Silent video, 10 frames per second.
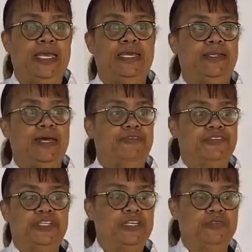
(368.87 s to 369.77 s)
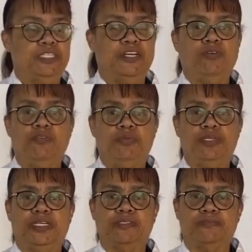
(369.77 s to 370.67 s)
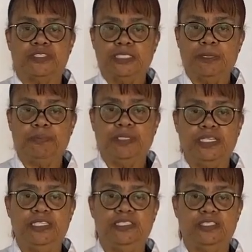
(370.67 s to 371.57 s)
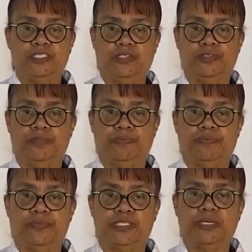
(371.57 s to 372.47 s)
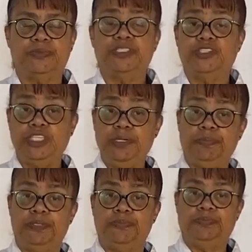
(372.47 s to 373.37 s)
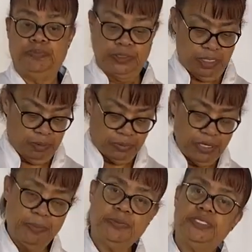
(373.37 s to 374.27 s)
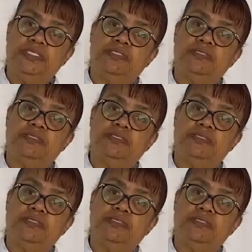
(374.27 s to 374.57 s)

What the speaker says: And I was thinking one day, what would be a simple, easy dessert? Something cheap, bread pudding.